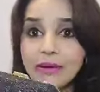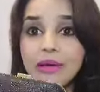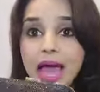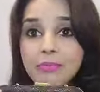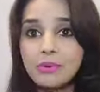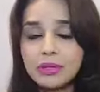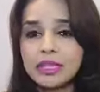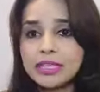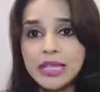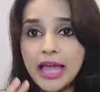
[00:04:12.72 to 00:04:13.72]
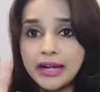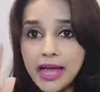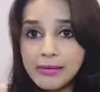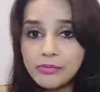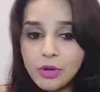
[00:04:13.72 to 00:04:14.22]
and I'm happy with this.
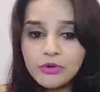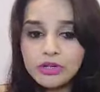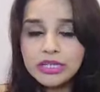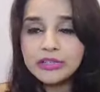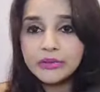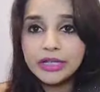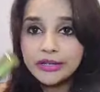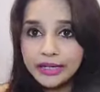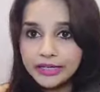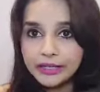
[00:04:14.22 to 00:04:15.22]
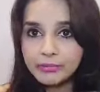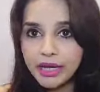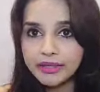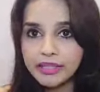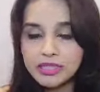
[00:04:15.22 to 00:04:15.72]
And I'm not really
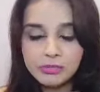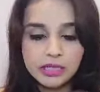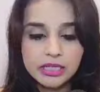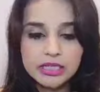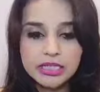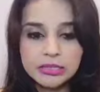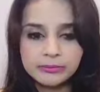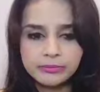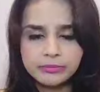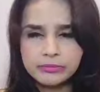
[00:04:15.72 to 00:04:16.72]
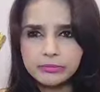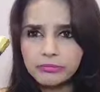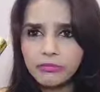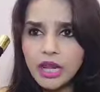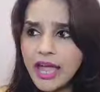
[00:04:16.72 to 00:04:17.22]
regretting buying this because
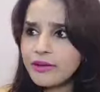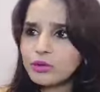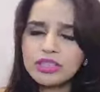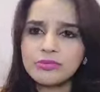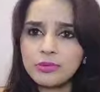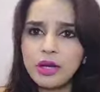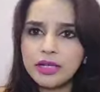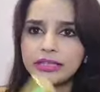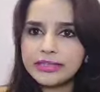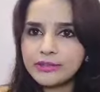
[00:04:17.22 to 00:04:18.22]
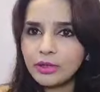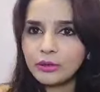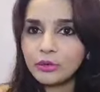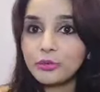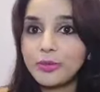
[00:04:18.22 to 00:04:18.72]
I know this product is
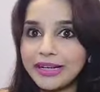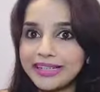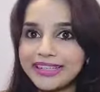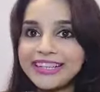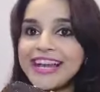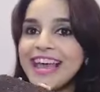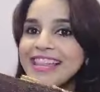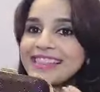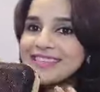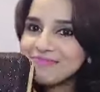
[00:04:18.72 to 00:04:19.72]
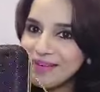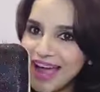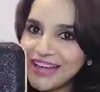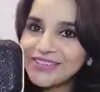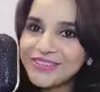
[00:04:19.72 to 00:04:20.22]
not good, but this
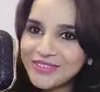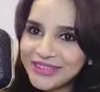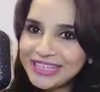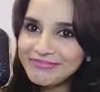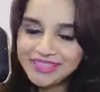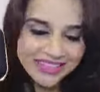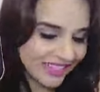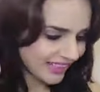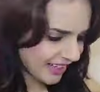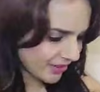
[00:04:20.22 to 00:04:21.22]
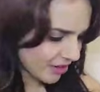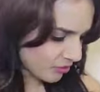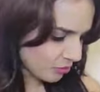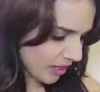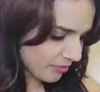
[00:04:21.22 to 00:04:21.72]
bag is really pretty. And I
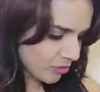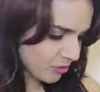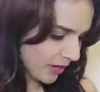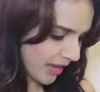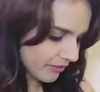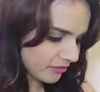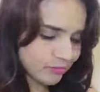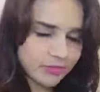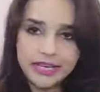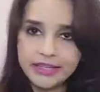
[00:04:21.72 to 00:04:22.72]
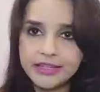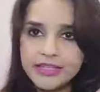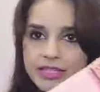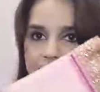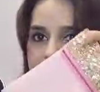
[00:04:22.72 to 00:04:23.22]
got one more bag from
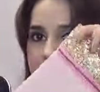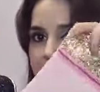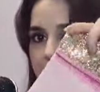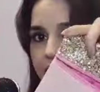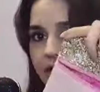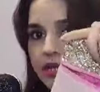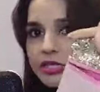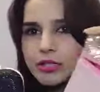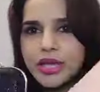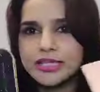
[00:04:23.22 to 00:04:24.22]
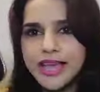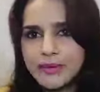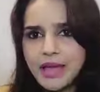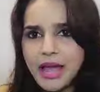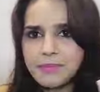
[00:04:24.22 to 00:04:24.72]
Nykaa, this. So yes,
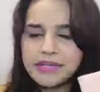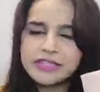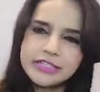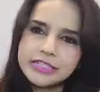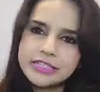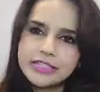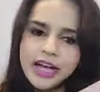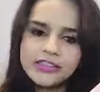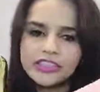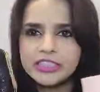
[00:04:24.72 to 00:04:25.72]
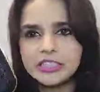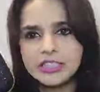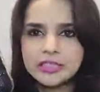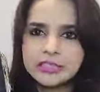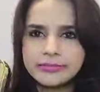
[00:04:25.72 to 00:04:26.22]
I'm happy.
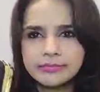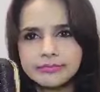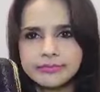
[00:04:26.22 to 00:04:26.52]
1300,